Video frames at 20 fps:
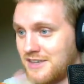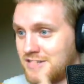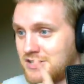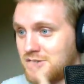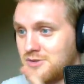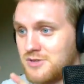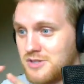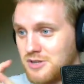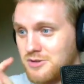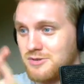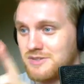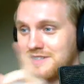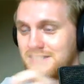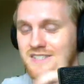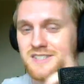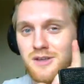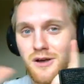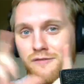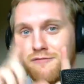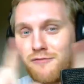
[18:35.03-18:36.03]
they do use
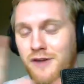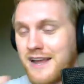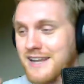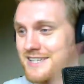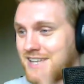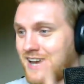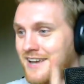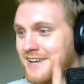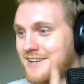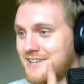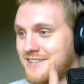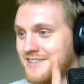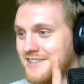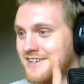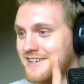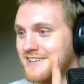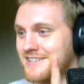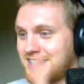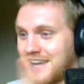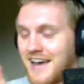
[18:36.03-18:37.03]
these sort of
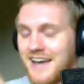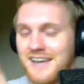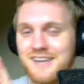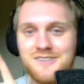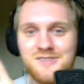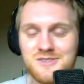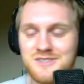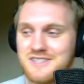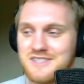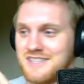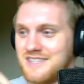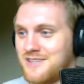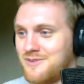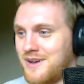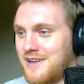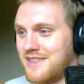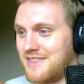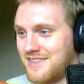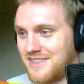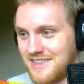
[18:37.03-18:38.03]
rectangular tiles in
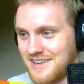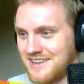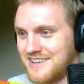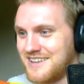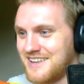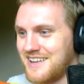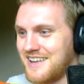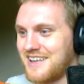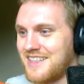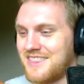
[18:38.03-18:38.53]
the way that